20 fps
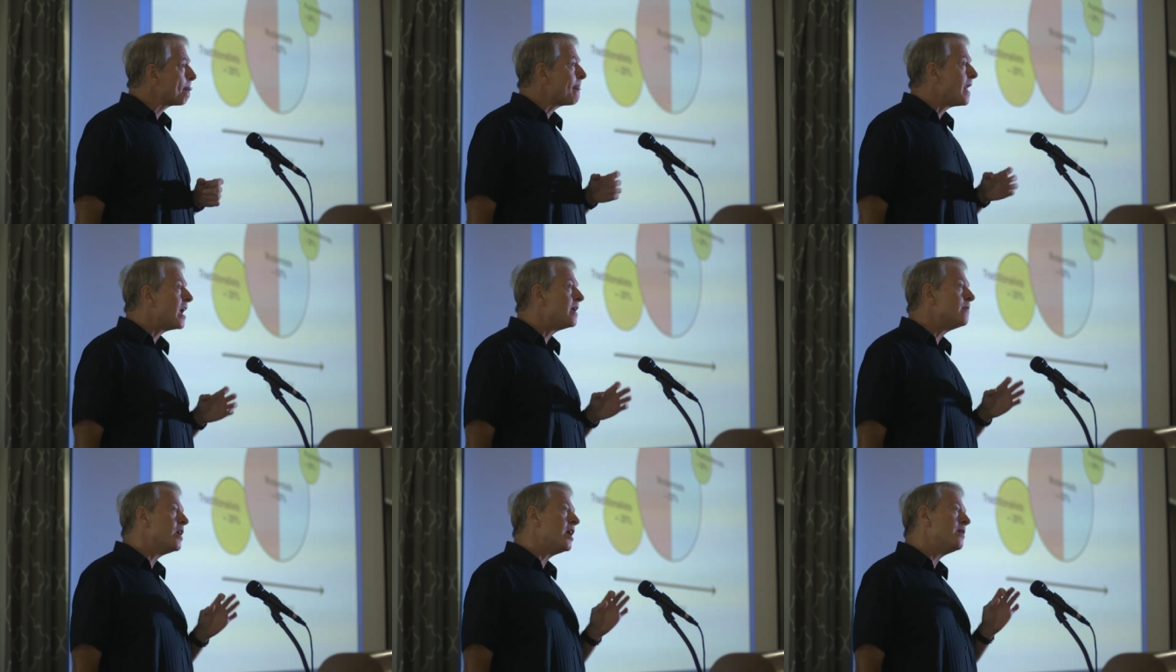
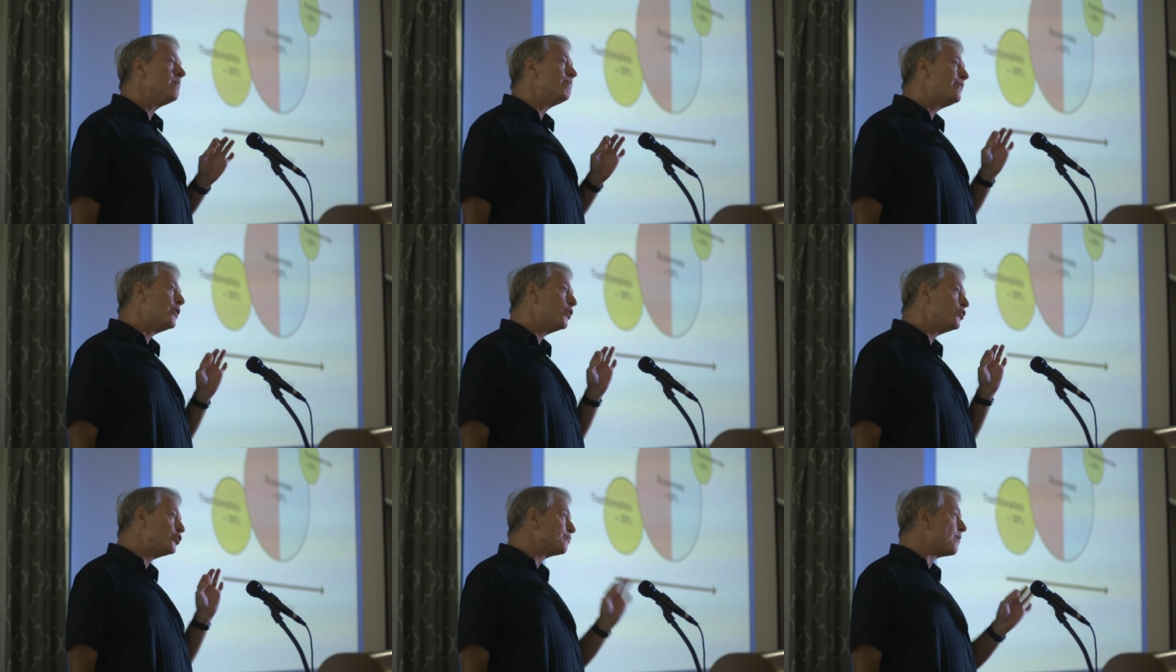And, and
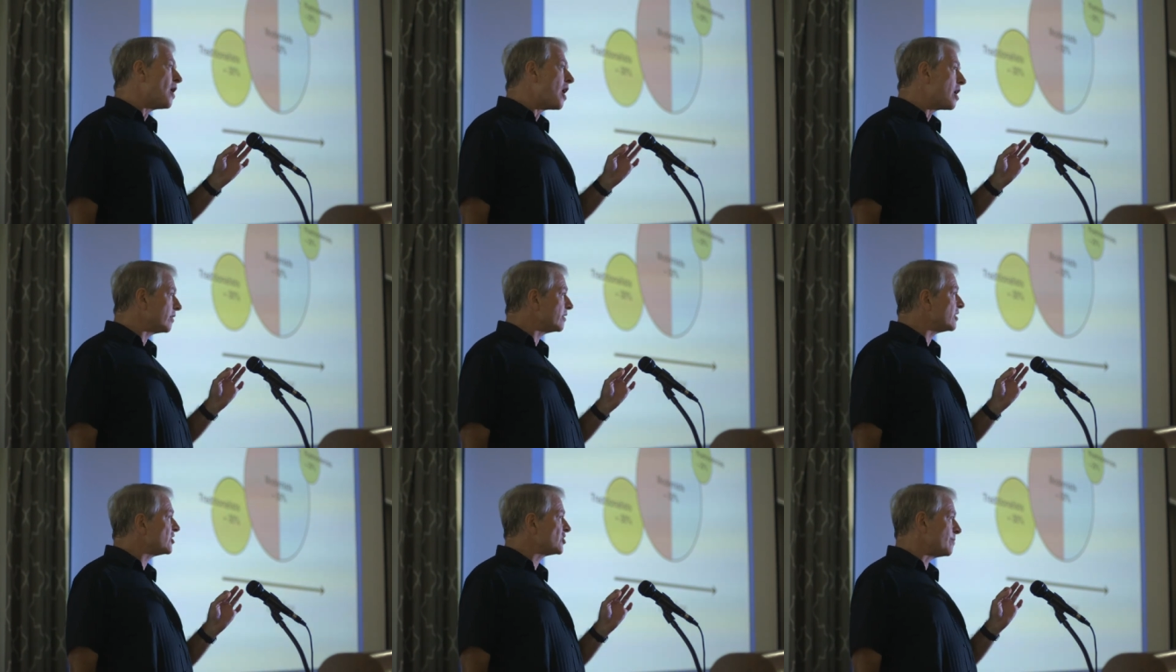
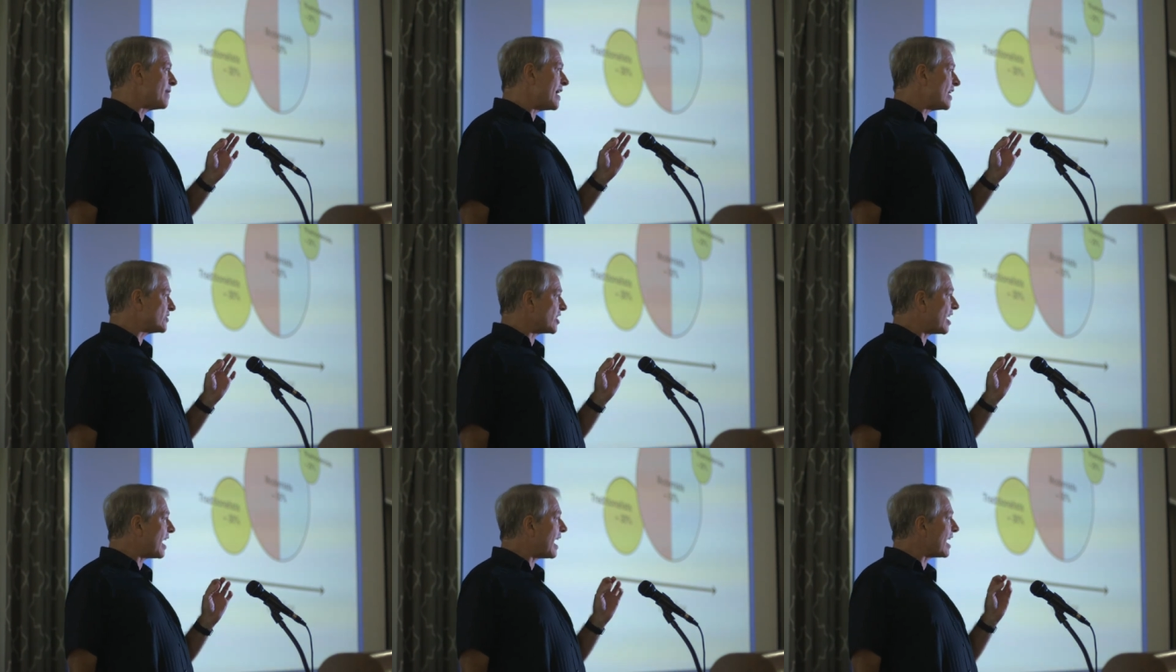postmodernism
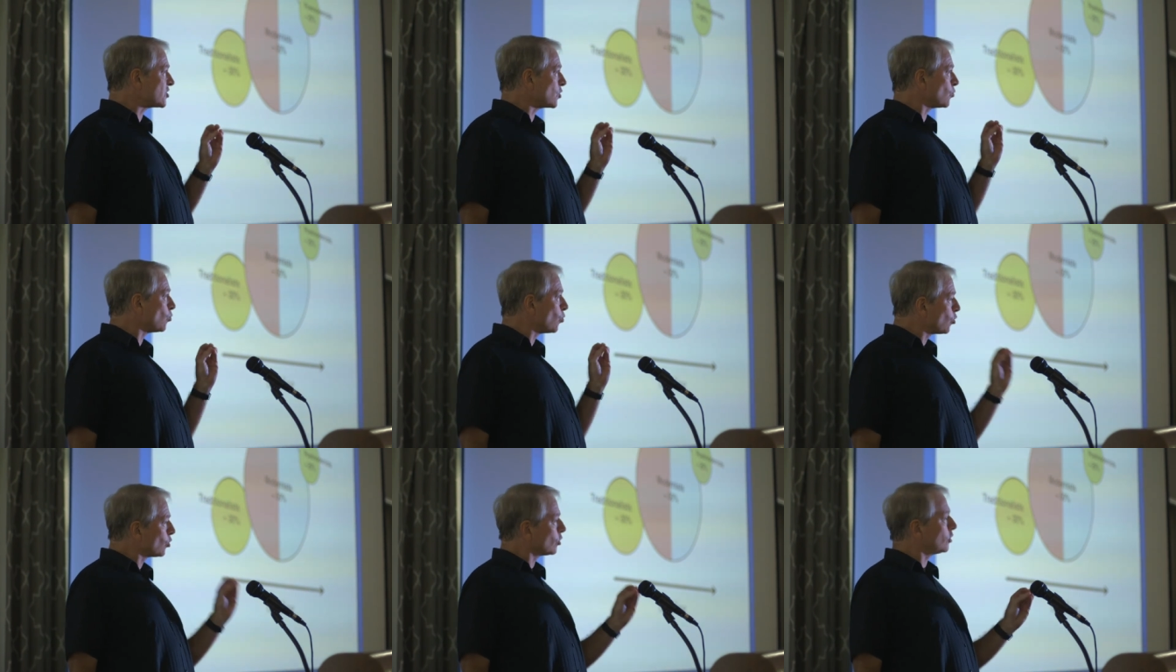as a, as a
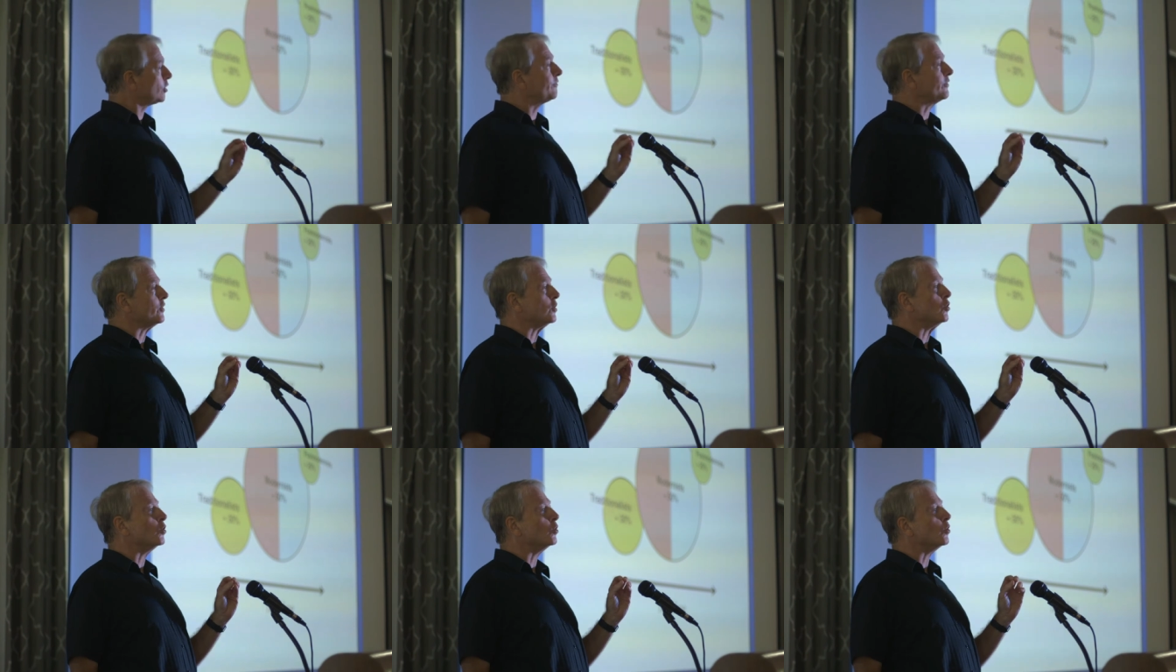
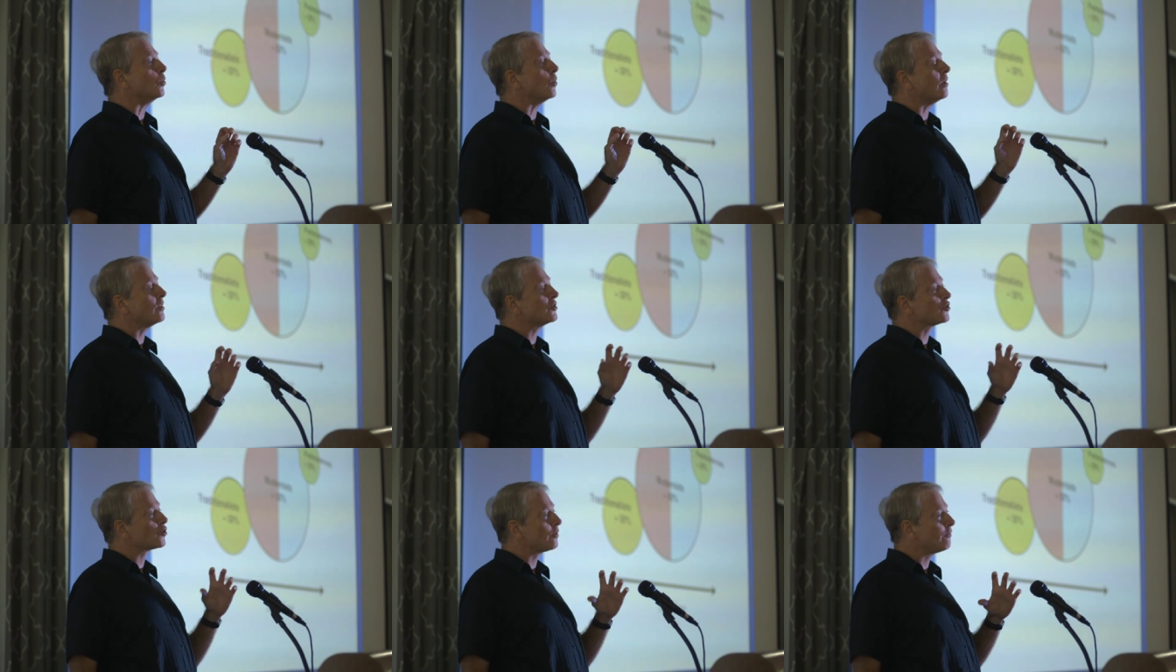worldview
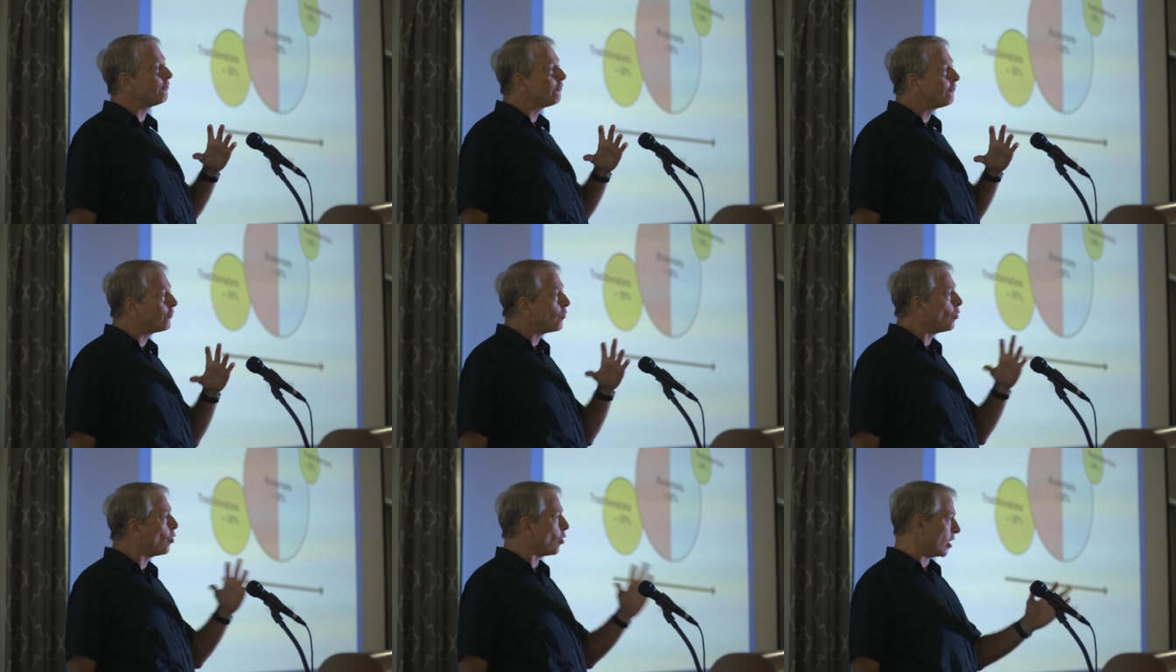sort of
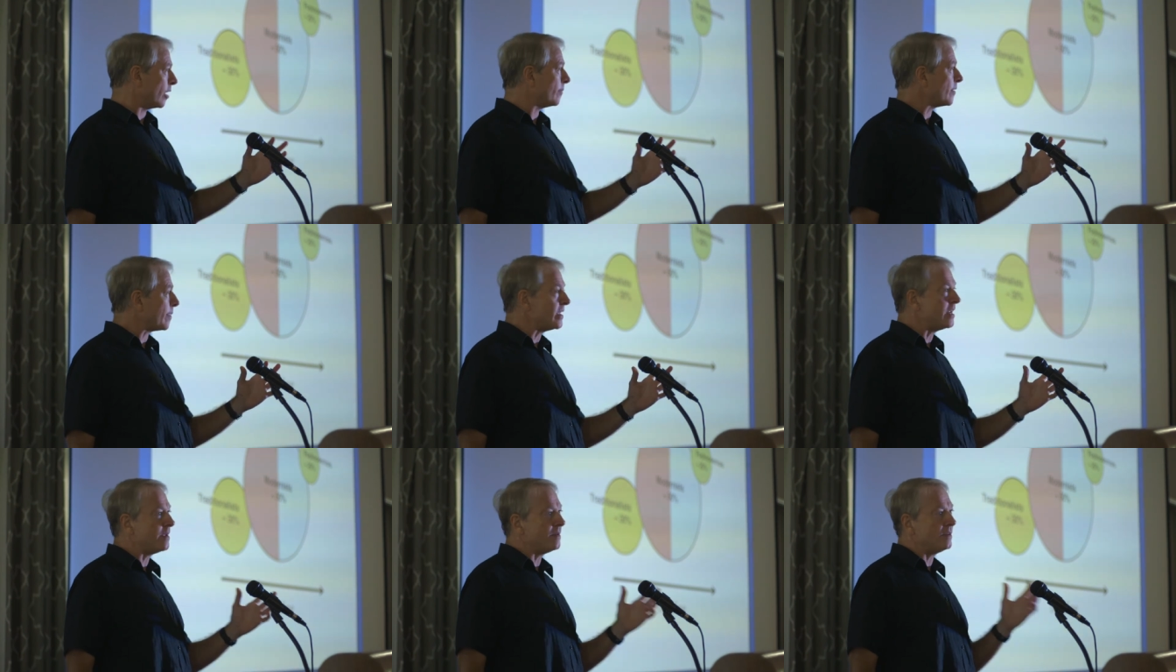formed,
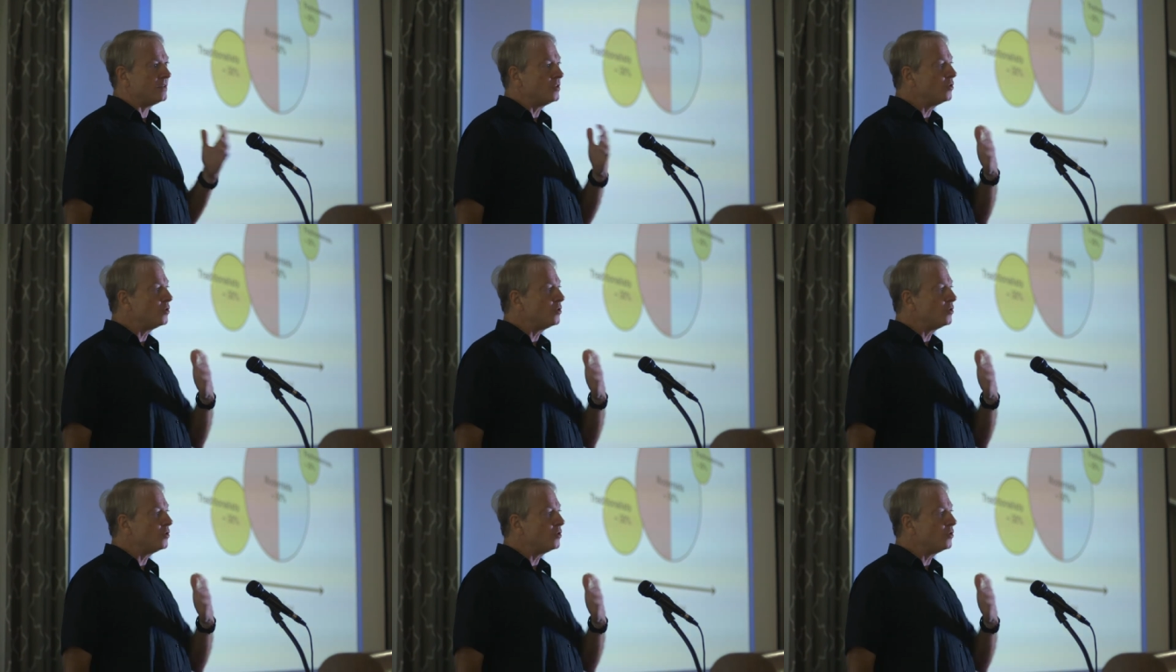I mean, it,